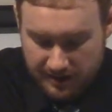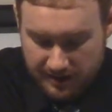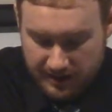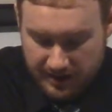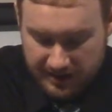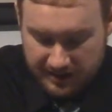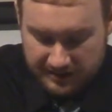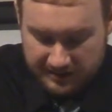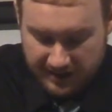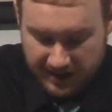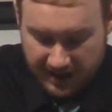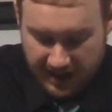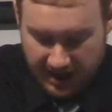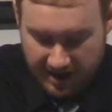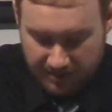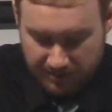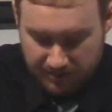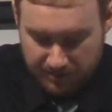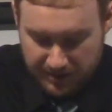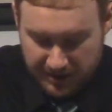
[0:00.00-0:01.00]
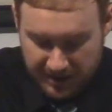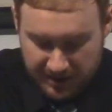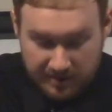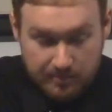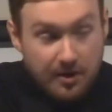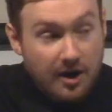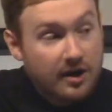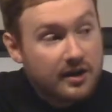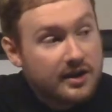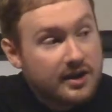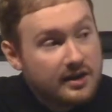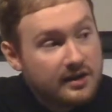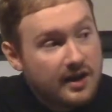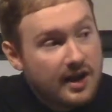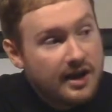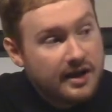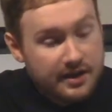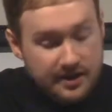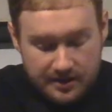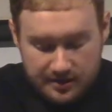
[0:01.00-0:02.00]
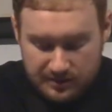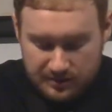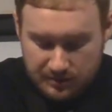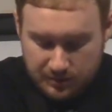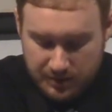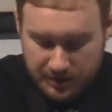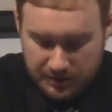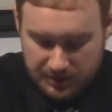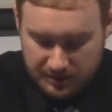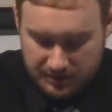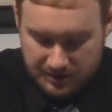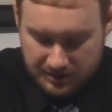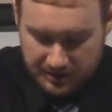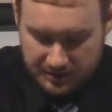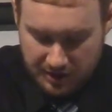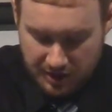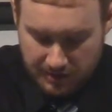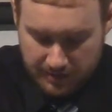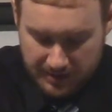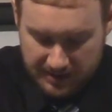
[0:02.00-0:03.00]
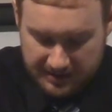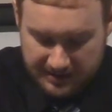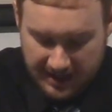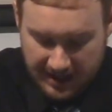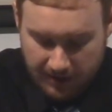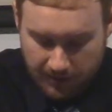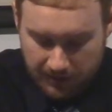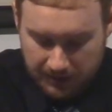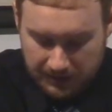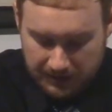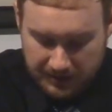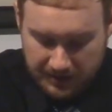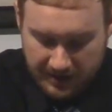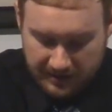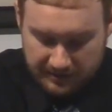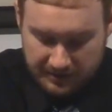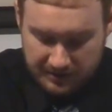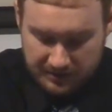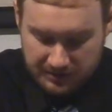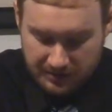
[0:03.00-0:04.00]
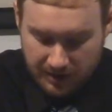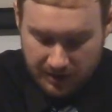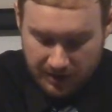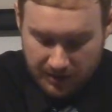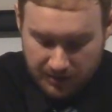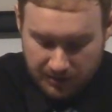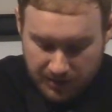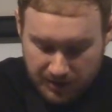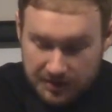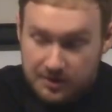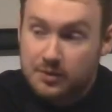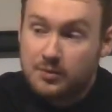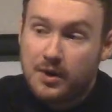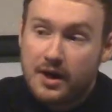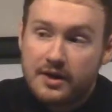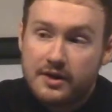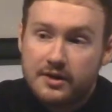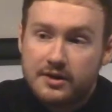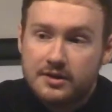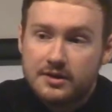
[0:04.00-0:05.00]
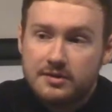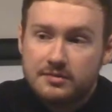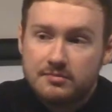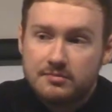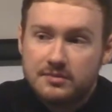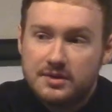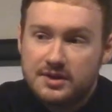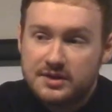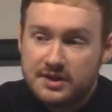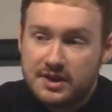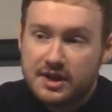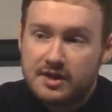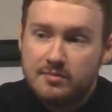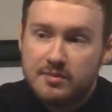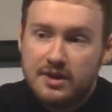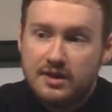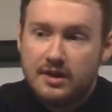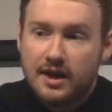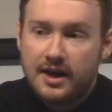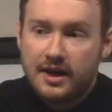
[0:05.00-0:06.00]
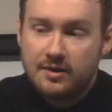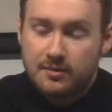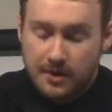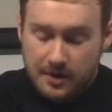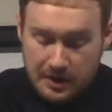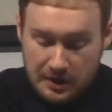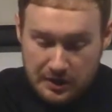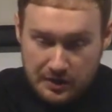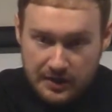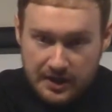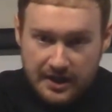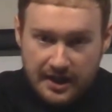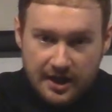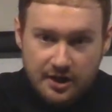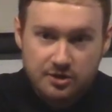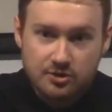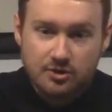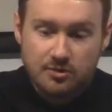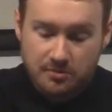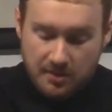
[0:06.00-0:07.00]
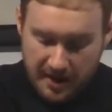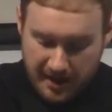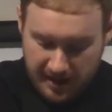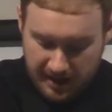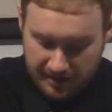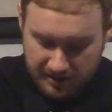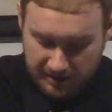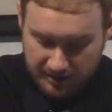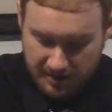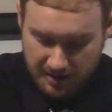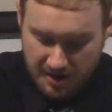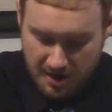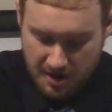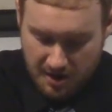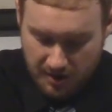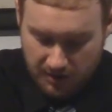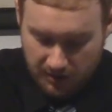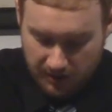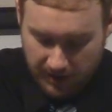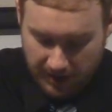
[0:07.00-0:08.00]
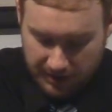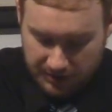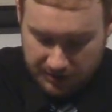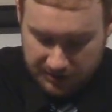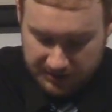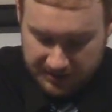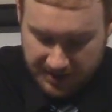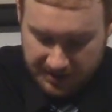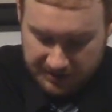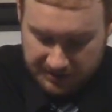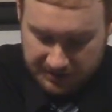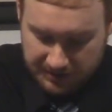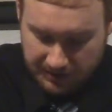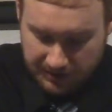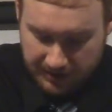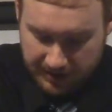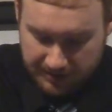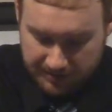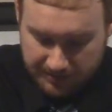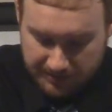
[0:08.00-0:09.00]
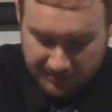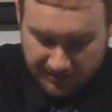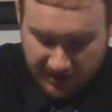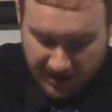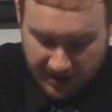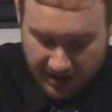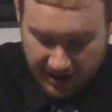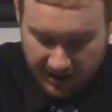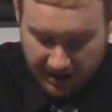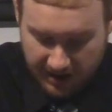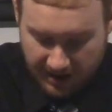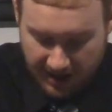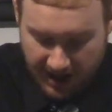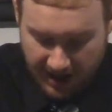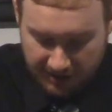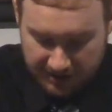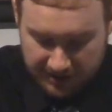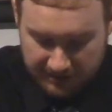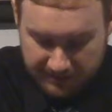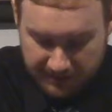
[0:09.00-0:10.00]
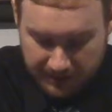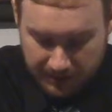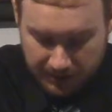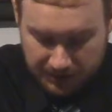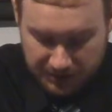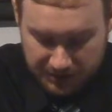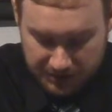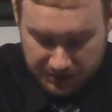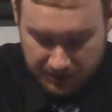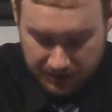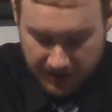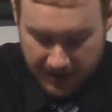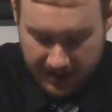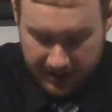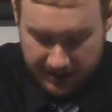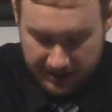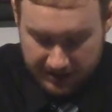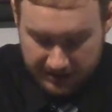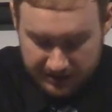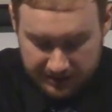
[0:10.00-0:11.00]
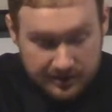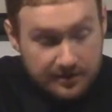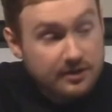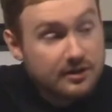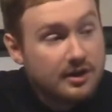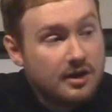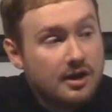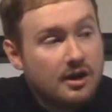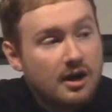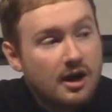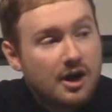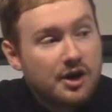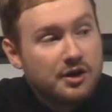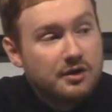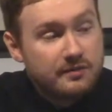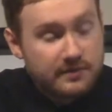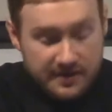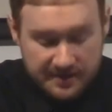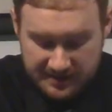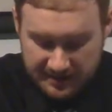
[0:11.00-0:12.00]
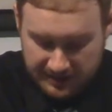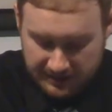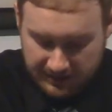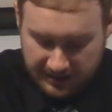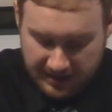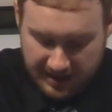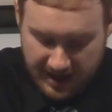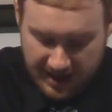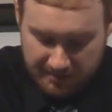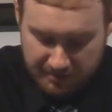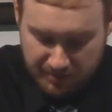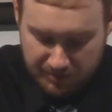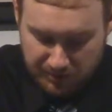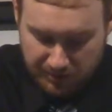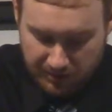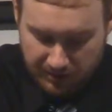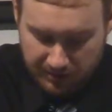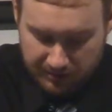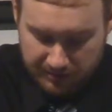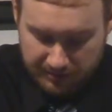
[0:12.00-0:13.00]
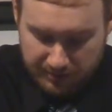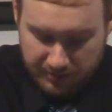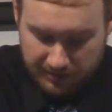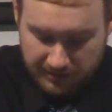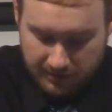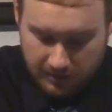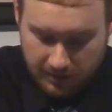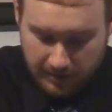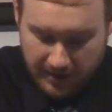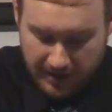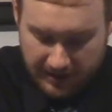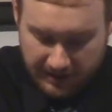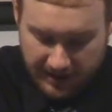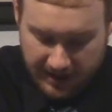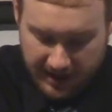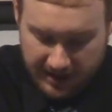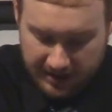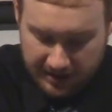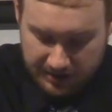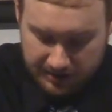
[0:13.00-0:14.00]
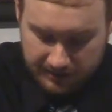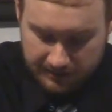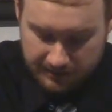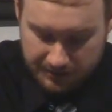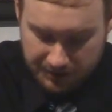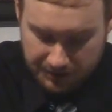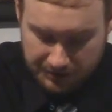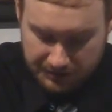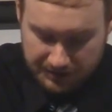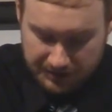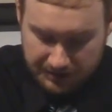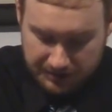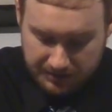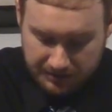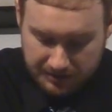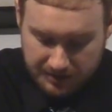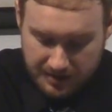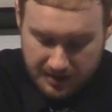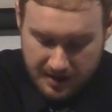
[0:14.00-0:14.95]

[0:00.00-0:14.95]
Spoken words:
Things like how big the parking lot is, which determines how early you have to start, what the weather is going to be like, whether you need extra rain or extra sunscreen, how difficult the terrain is, are you physically capable of performing the hike you've chosen,